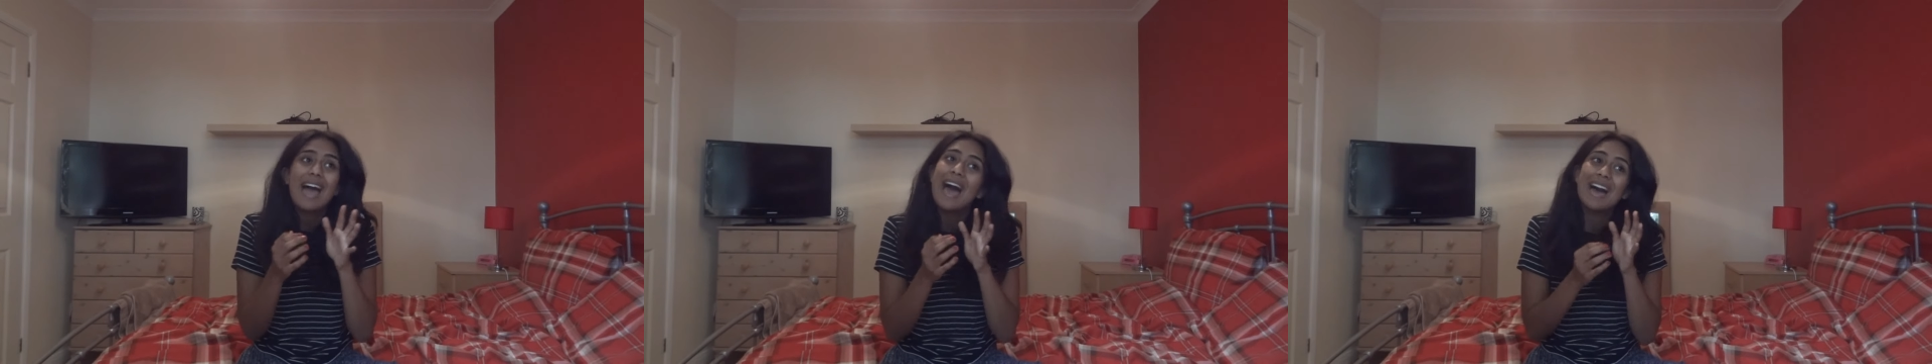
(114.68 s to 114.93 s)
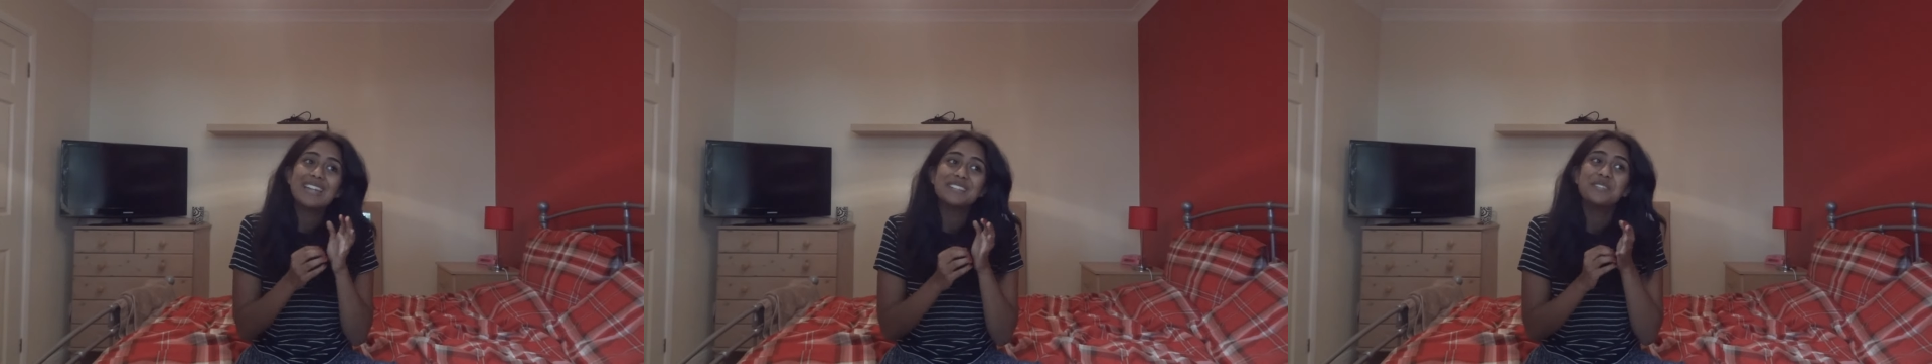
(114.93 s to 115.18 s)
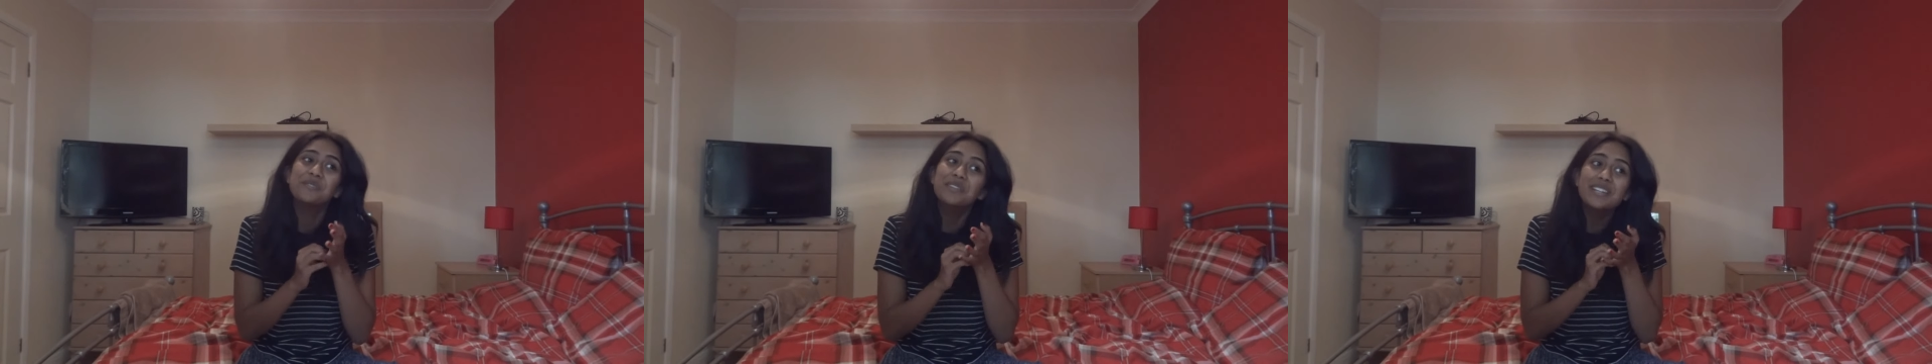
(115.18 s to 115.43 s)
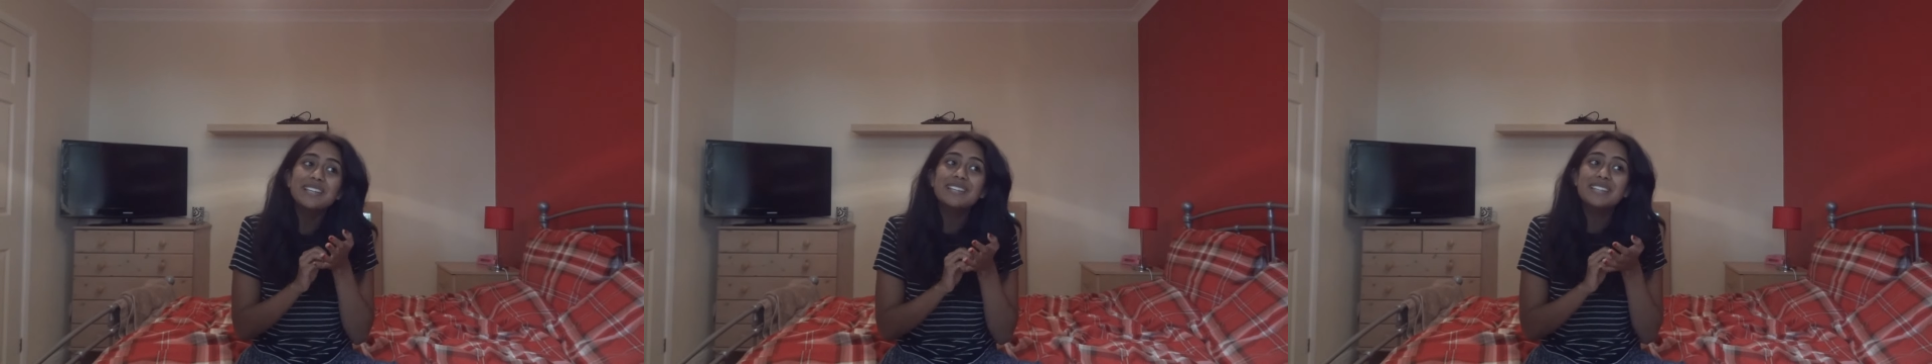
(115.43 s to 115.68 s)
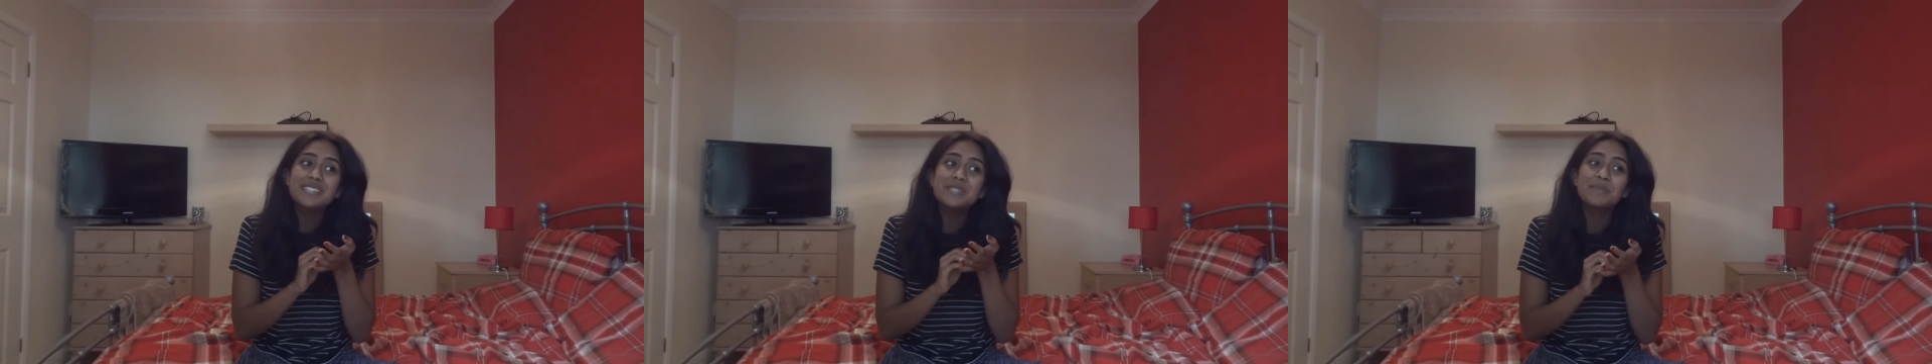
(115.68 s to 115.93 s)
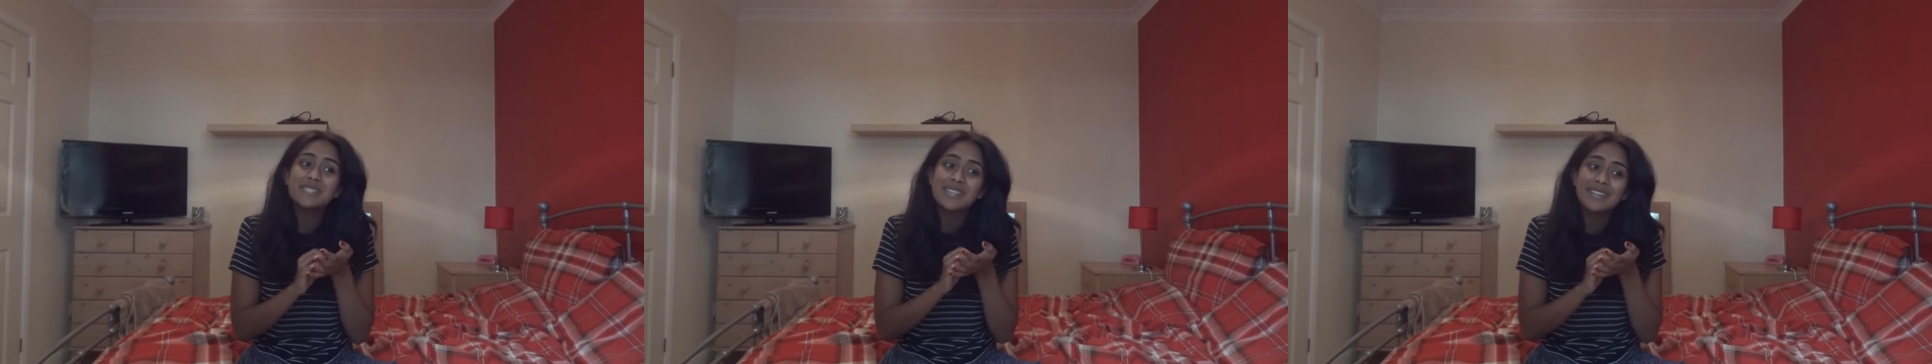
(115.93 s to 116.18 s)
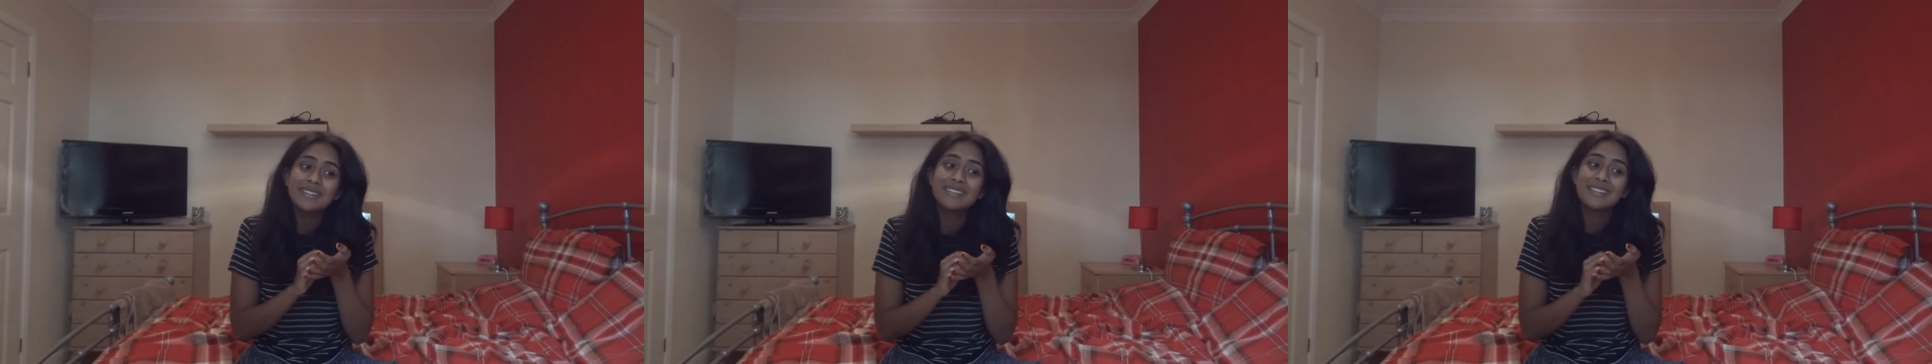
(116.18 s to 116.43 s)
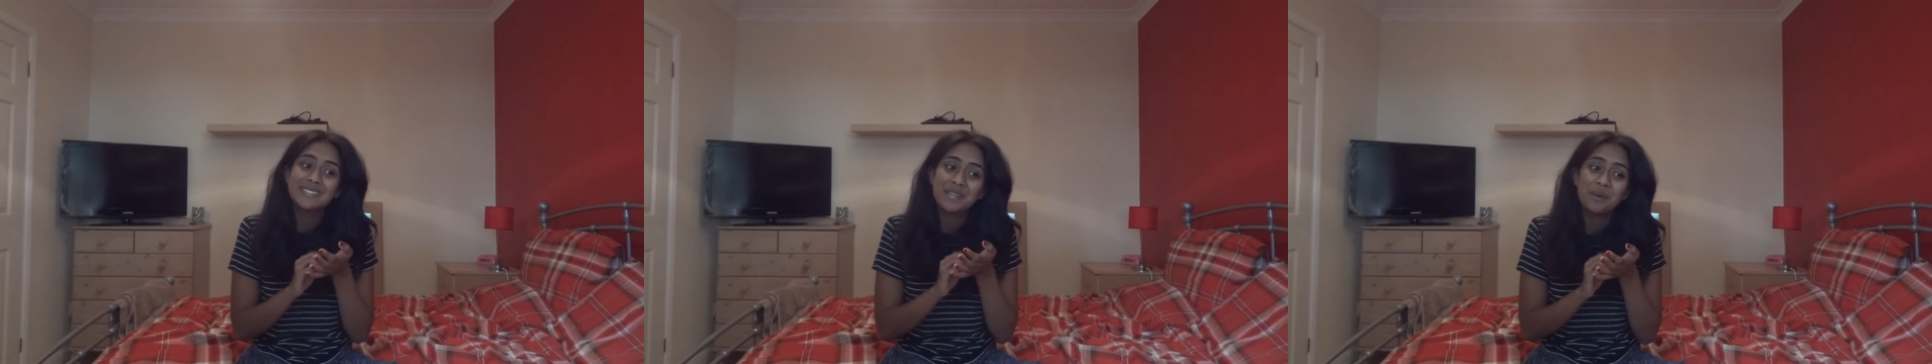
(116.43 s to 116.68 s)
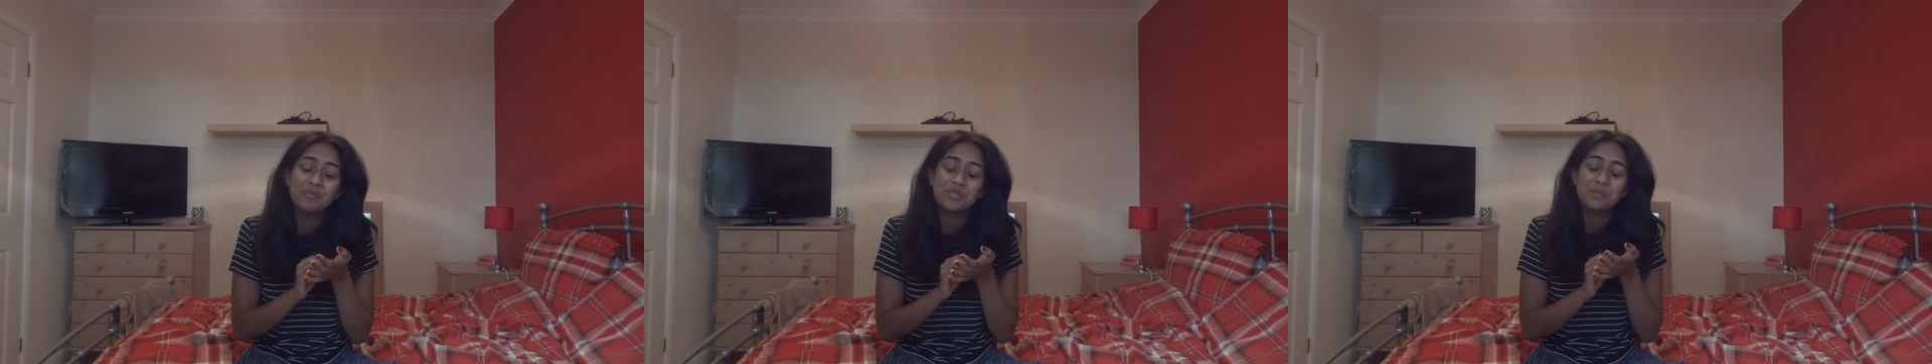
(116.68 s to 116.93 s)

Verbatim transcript: and you really need to be setting an example